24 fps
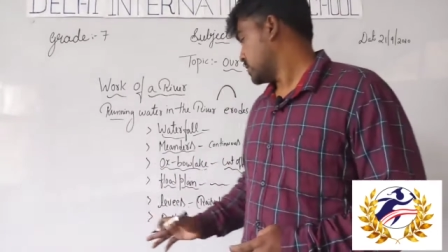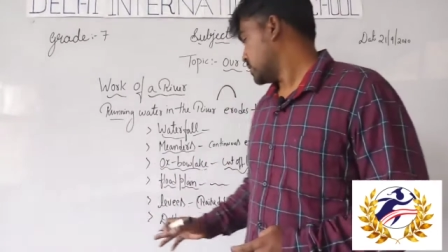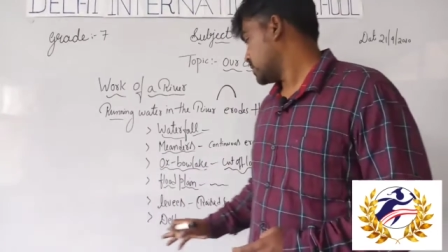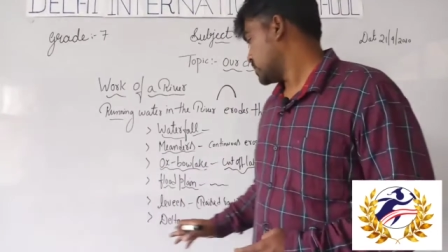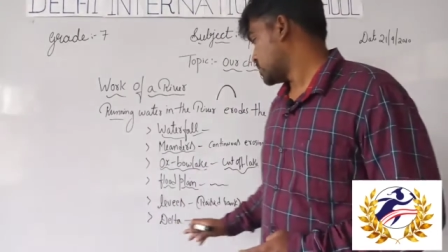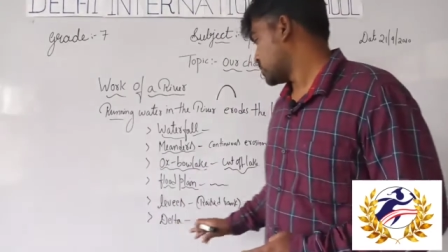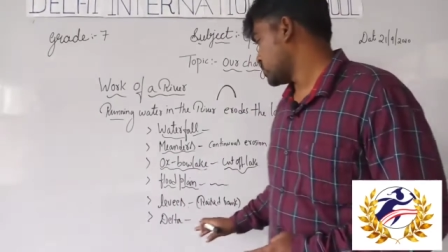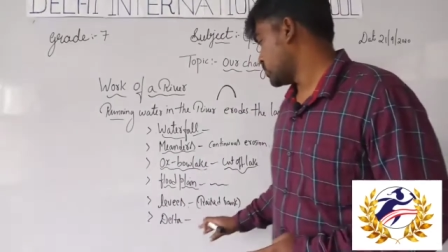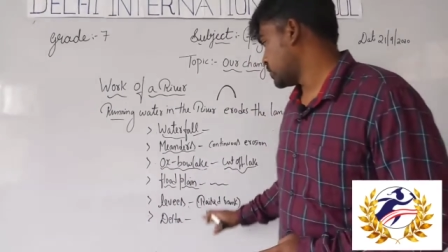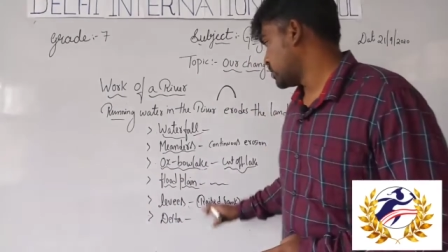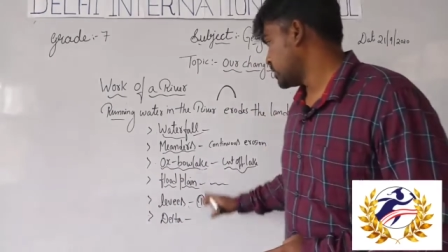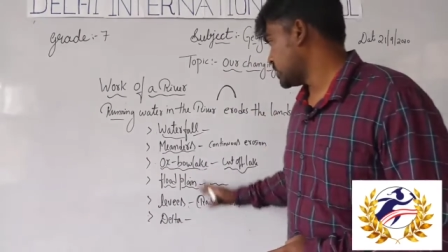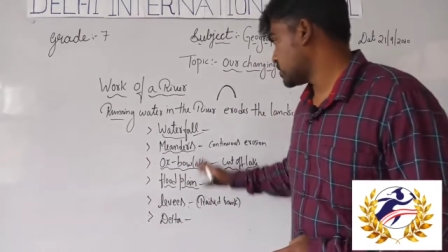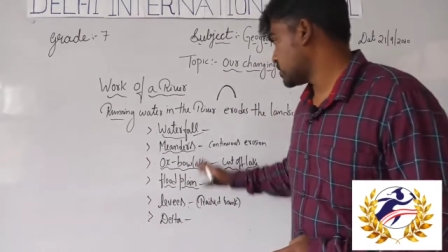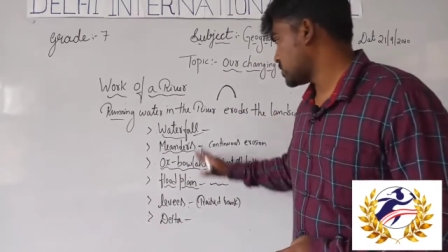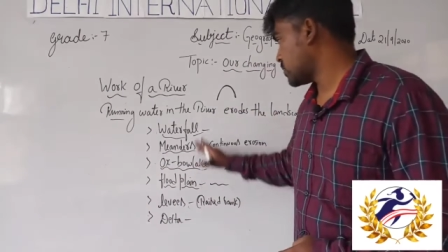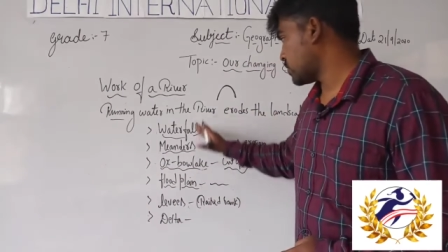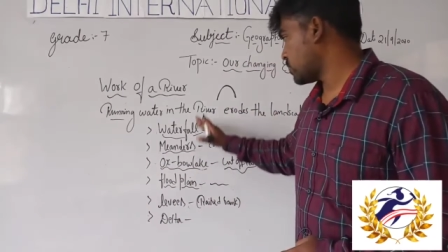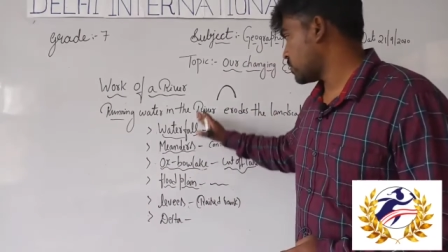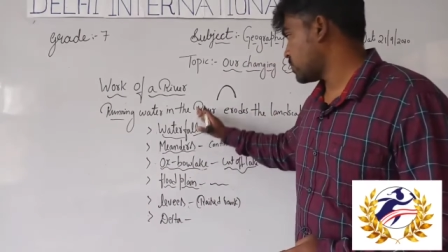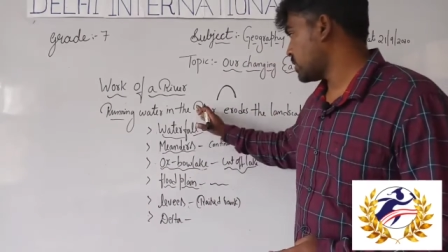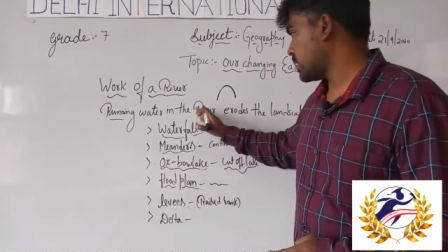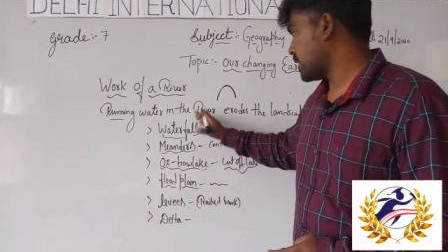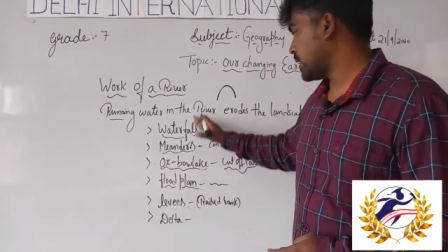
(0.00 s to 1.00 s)
So these are
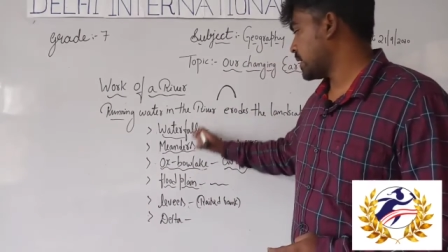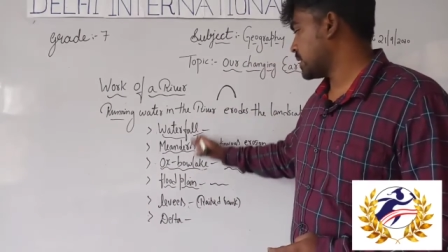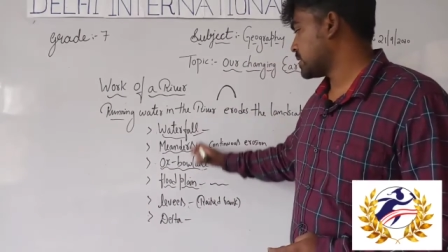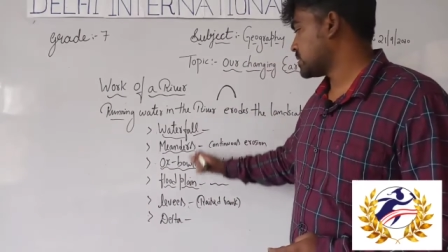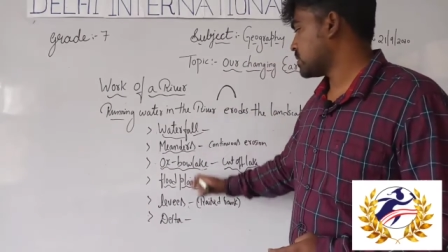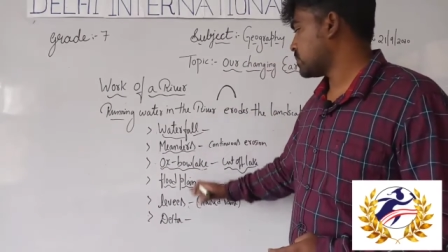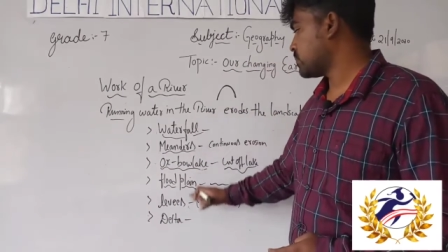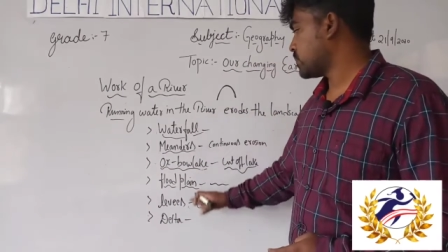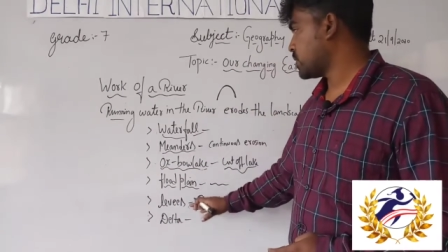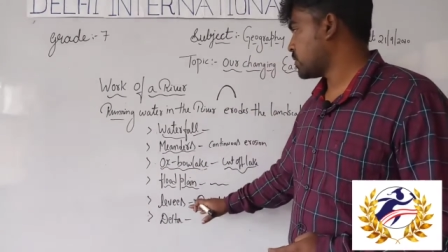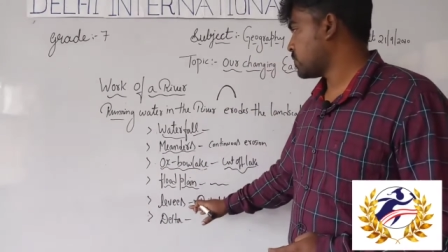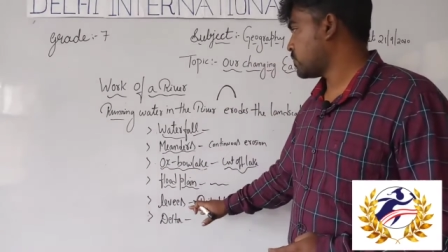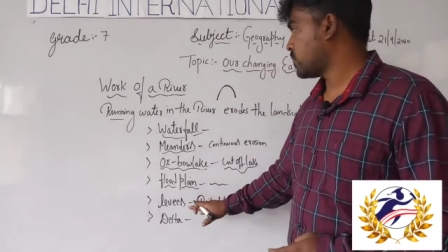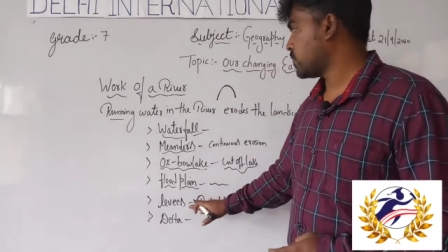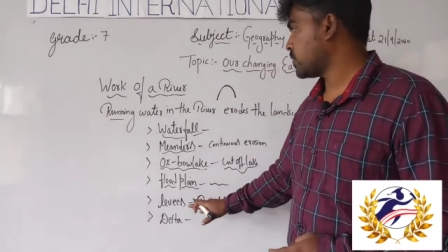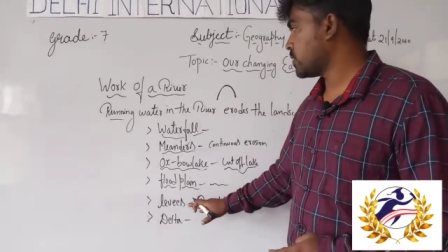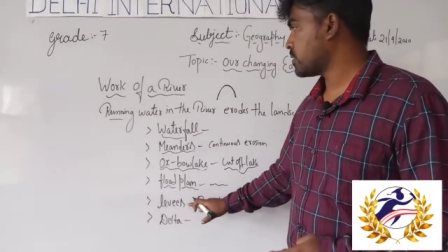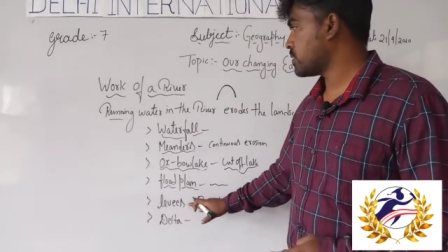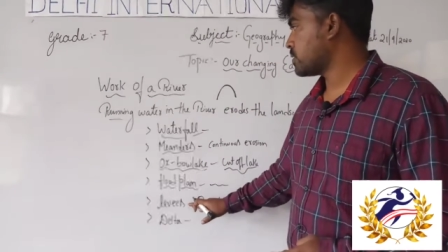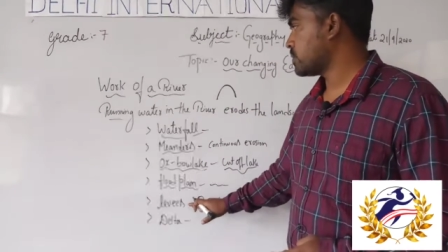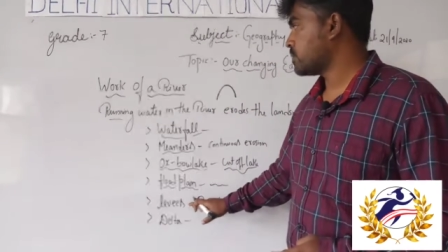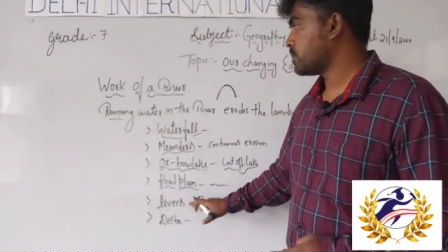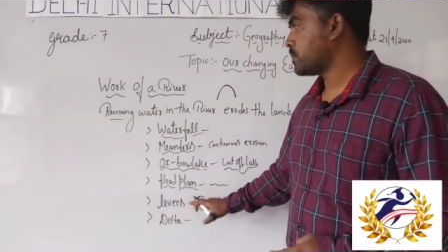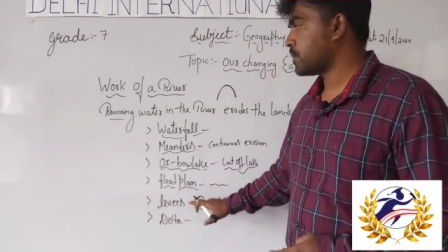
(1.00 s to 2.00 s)
all example for